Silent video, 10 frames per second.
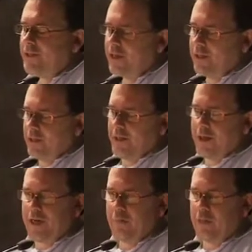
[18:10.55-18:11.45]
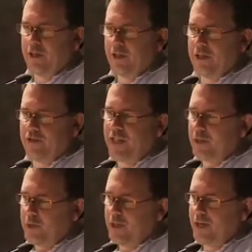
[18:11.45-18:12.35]
Yeah, they'll unite
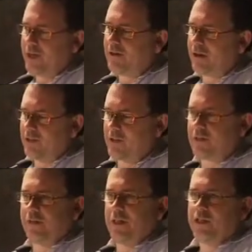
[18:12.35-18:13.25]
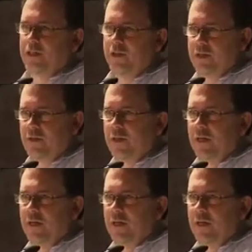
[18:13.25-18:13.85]
around certain issues.